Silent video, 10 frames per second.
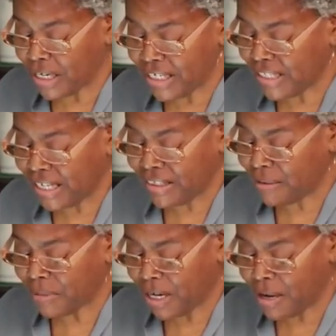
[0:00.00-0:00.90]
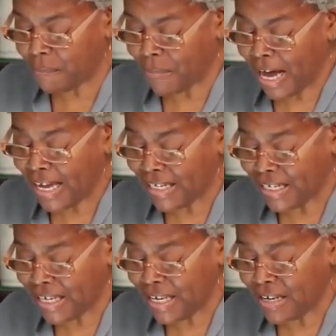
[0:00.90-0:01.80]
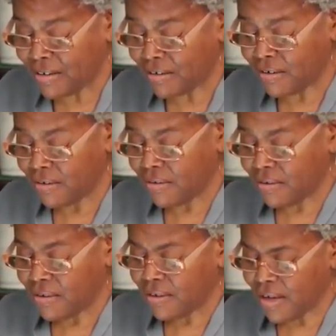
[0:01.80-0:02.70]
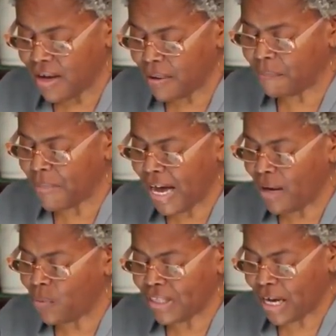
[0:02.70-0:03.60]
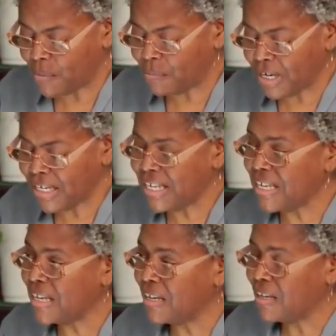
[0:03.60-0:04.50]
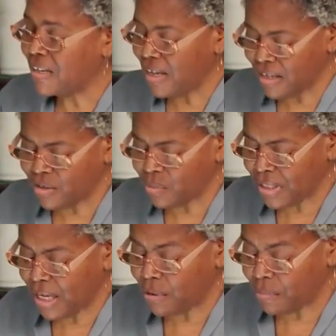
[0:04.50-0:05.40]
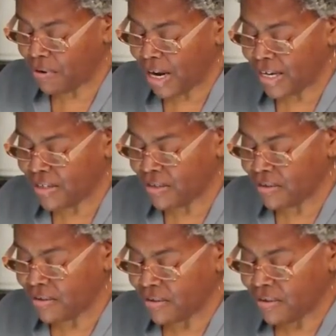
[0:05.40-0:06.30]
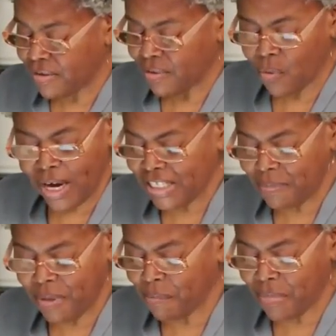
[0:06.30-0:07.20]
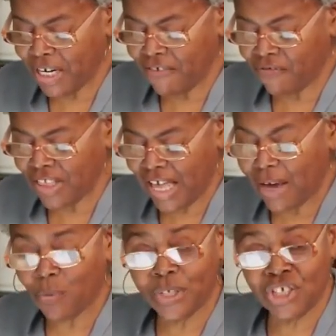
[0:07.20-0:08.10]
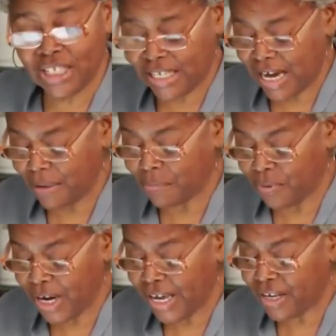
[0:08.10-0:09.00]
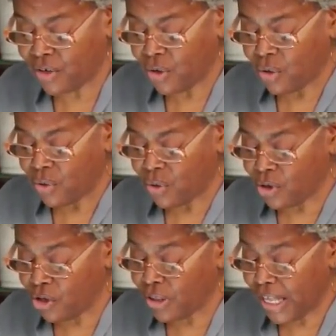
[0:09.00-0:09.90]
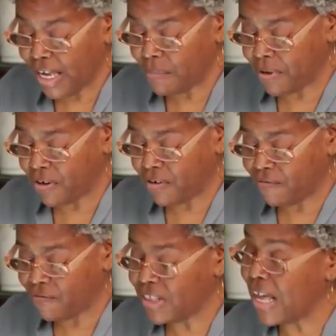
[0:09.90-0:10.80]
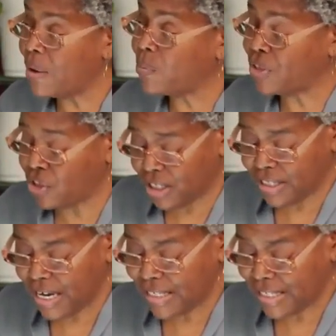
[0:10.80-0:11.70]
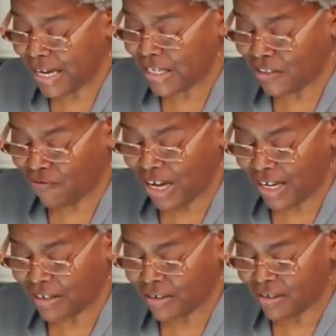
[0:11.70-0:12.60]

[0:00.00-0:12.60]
money, let them come by and eat. Come by without money and without price. Why spend money for that which is not bread, or your labor for that which does not satisfy?